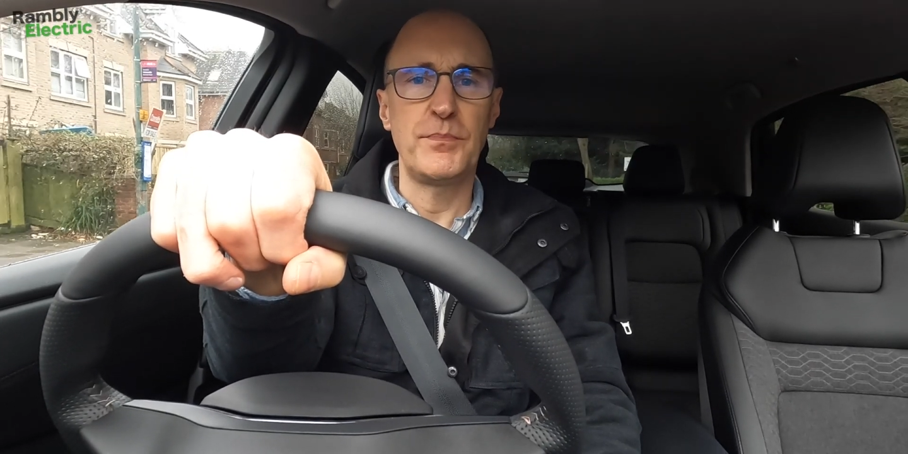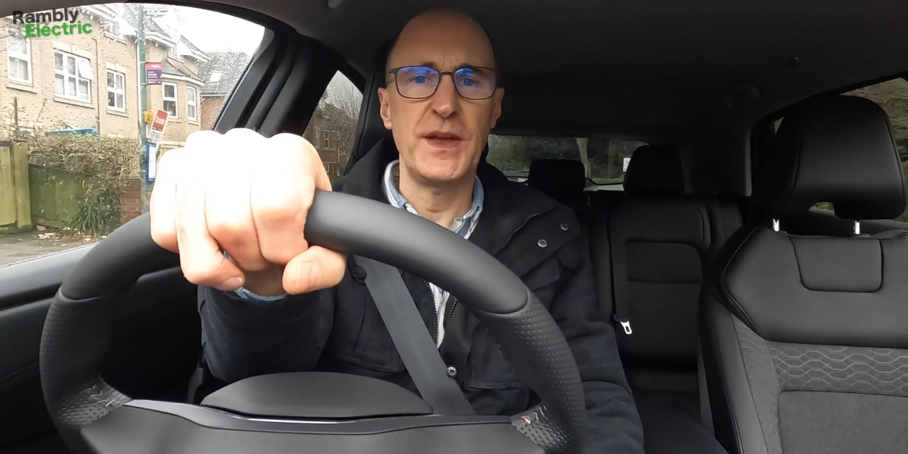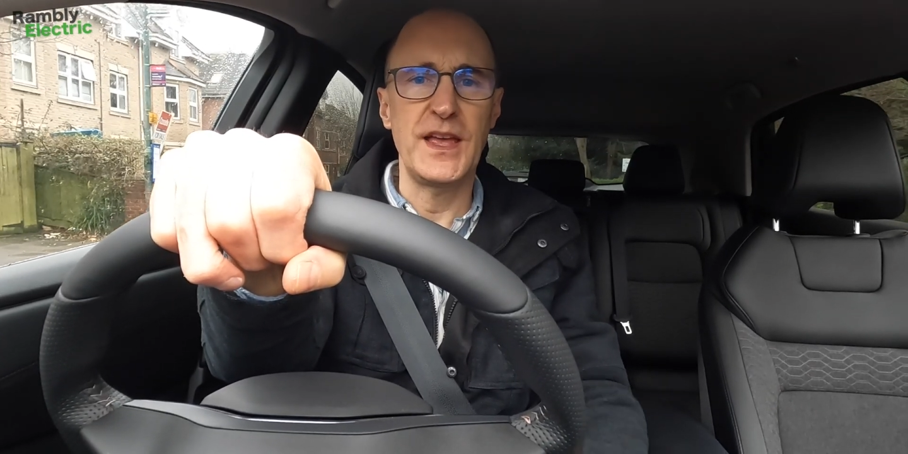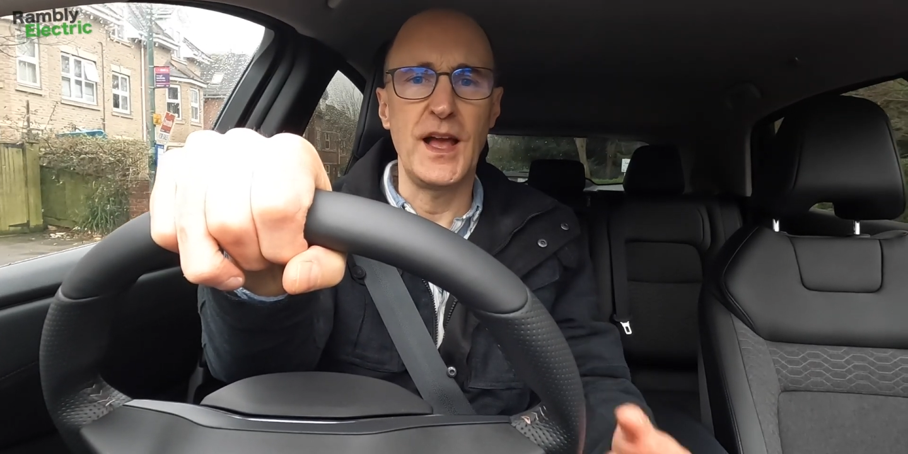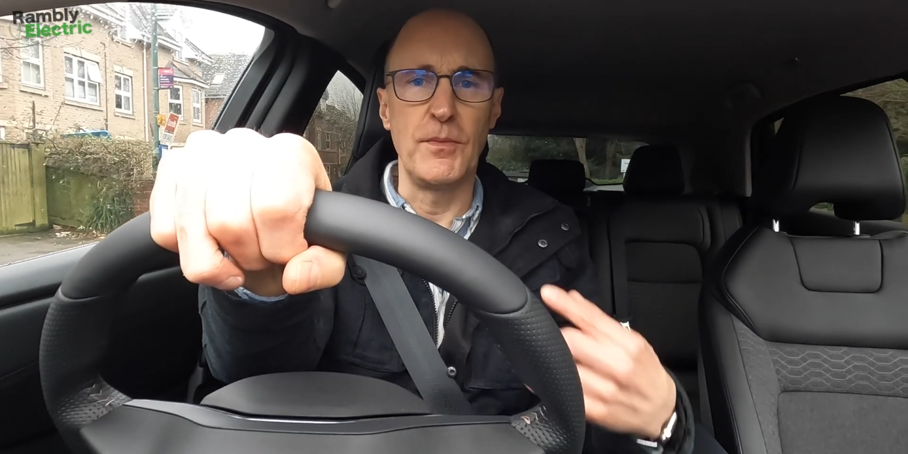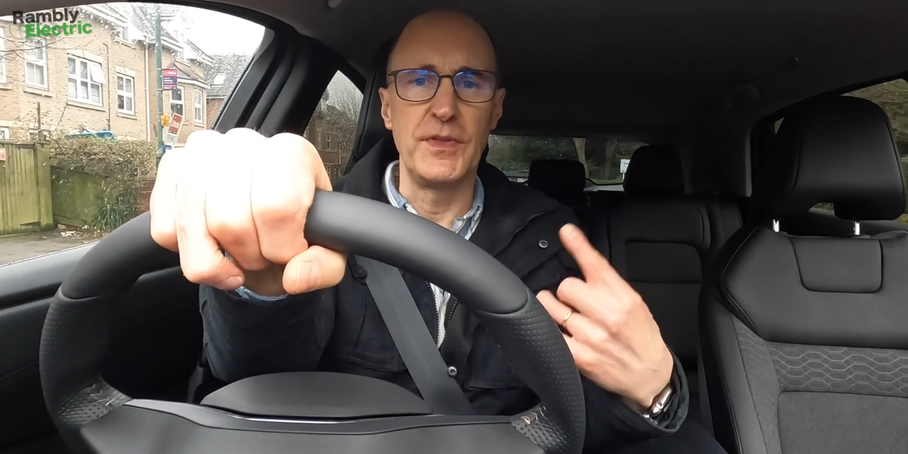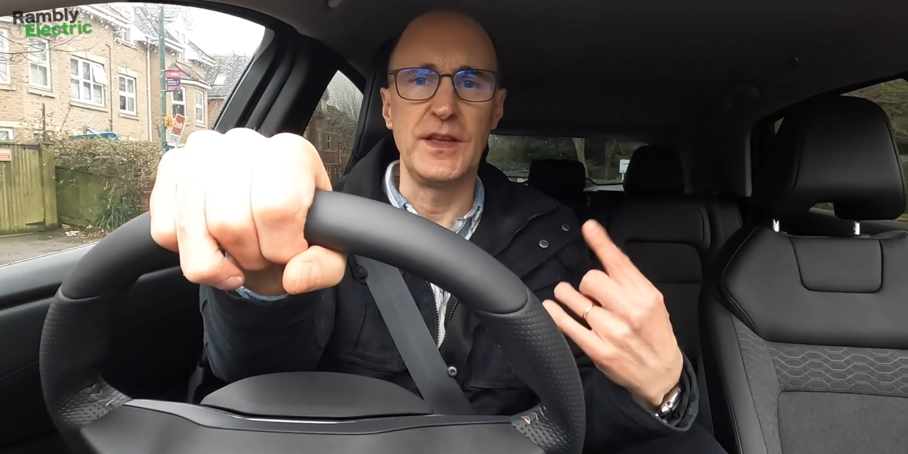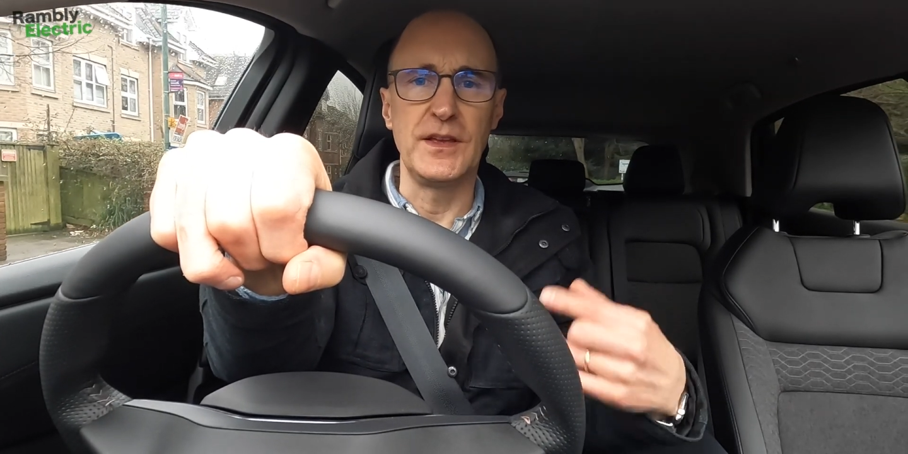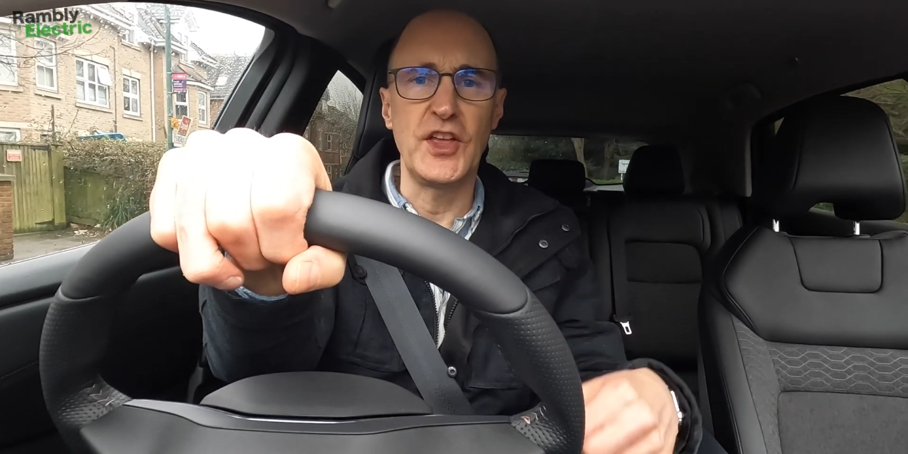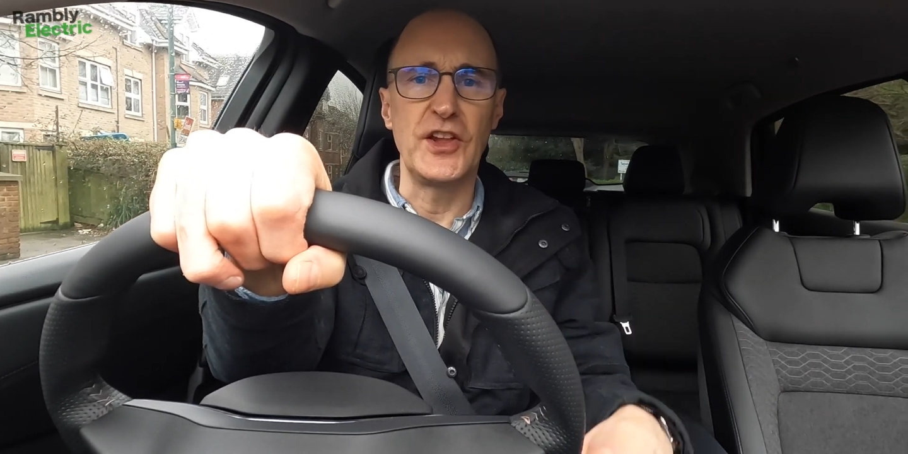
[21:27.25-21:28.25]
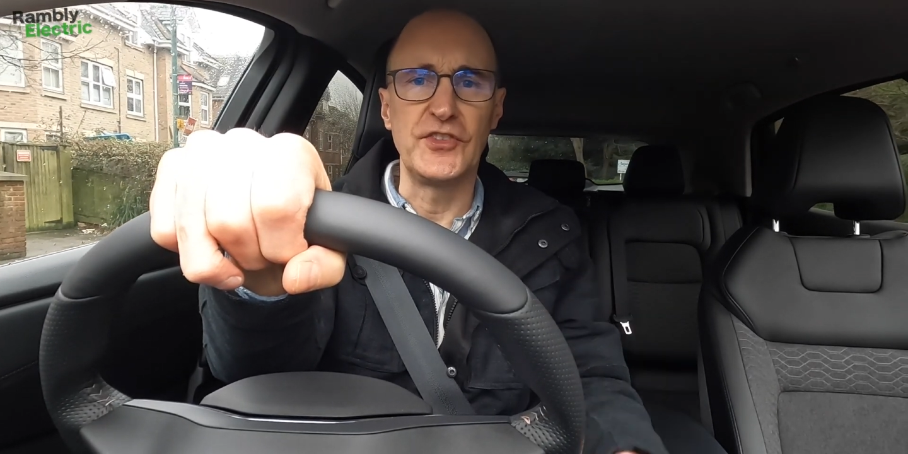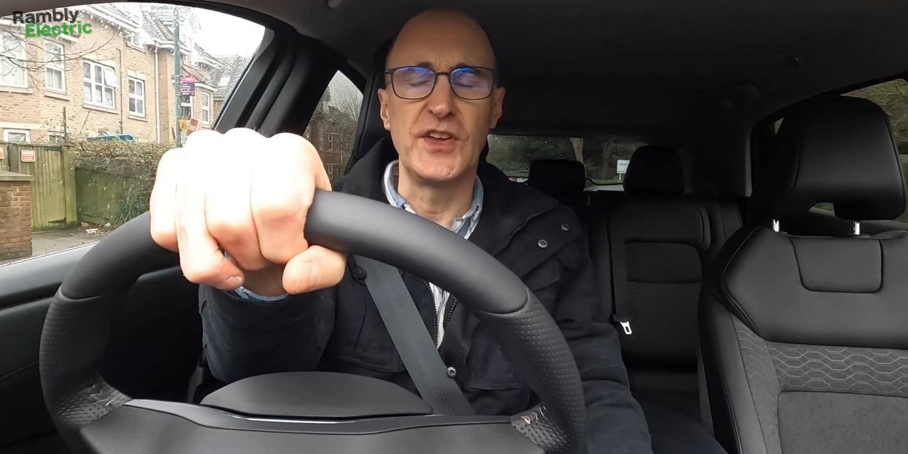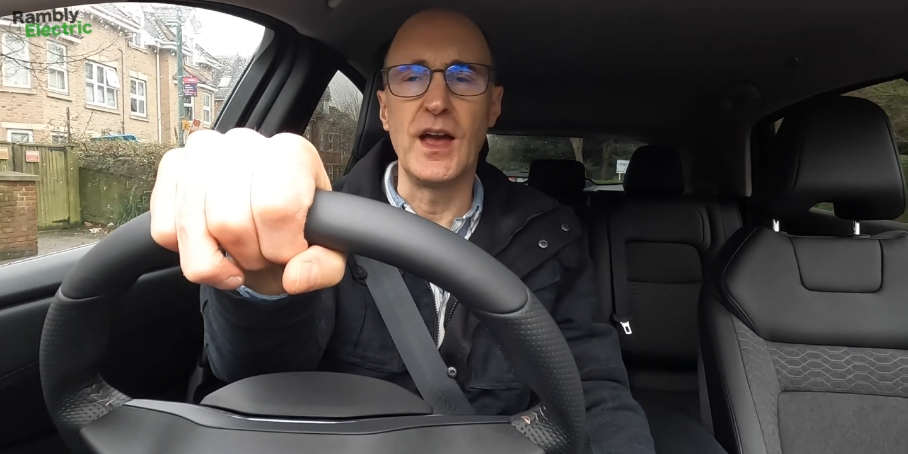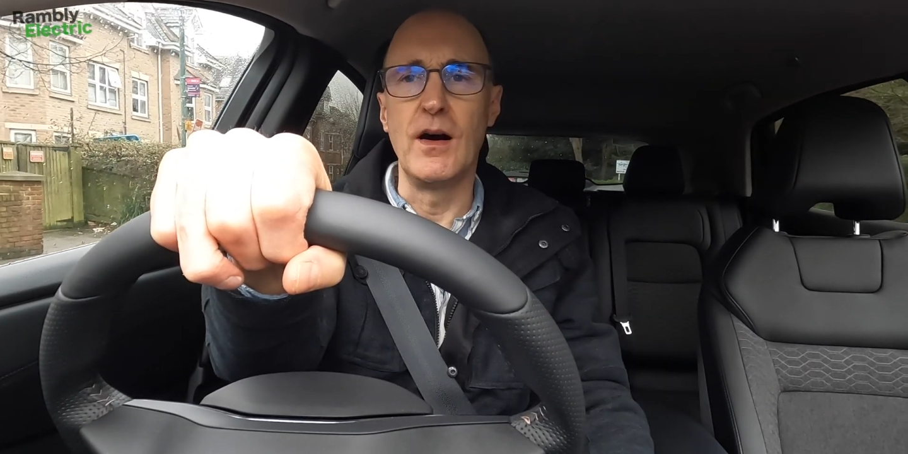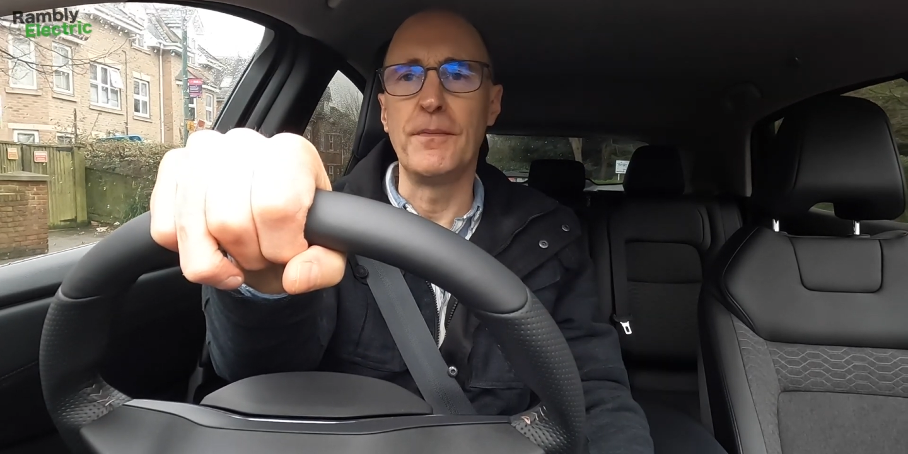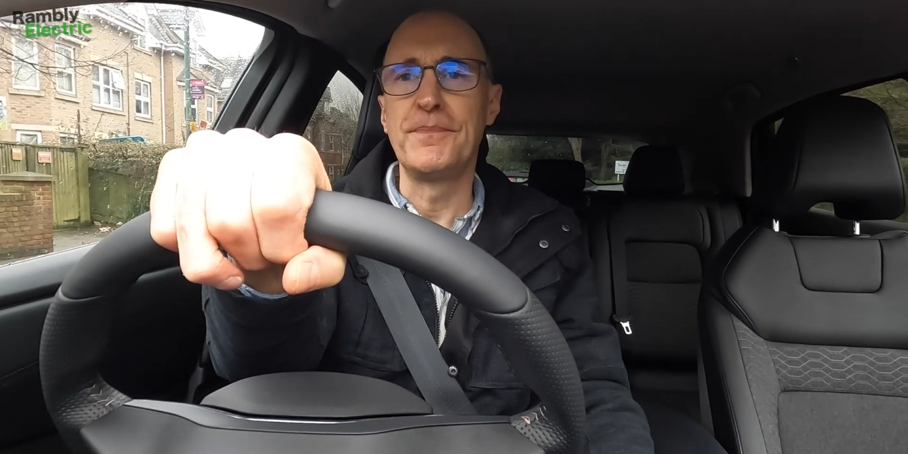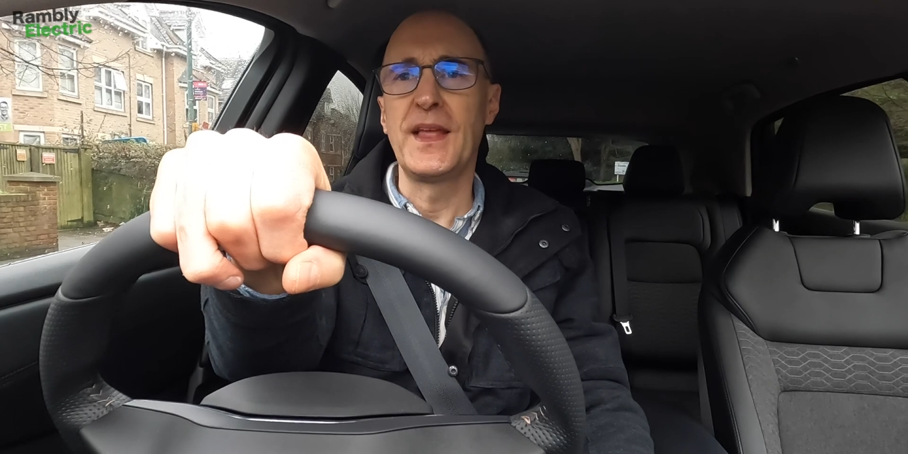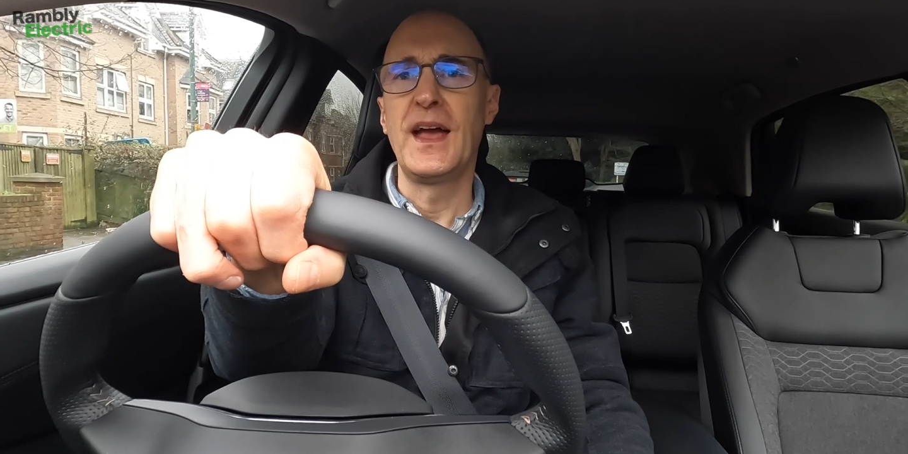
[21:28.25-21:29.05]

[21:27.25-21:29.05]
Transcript: picking up the courtesy car,